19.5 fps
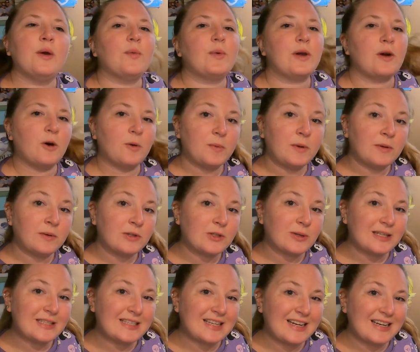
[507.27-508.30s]
We hope you
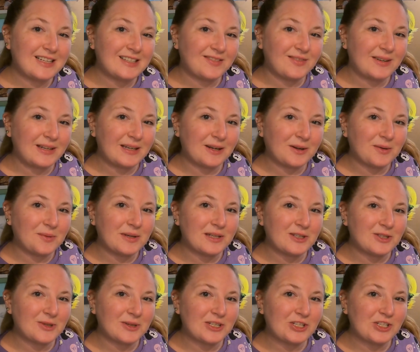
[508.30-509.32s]
enjoyed today's video. We
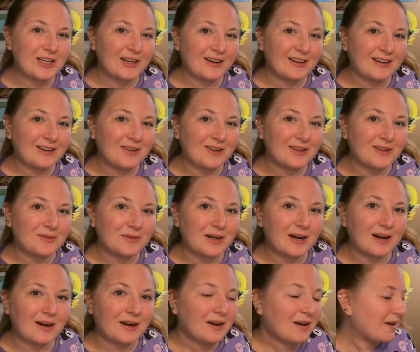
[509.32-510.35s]
enjoyed sharing all of
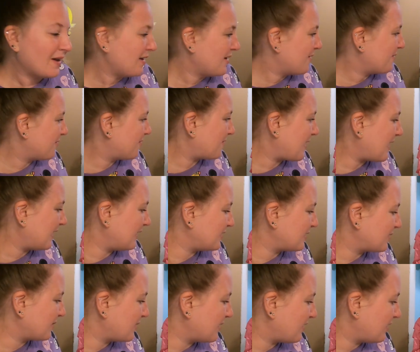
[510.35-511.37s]
our
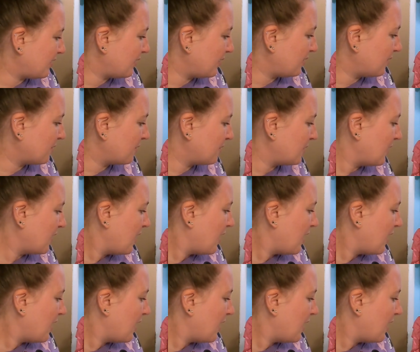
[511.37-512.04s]
finds with you.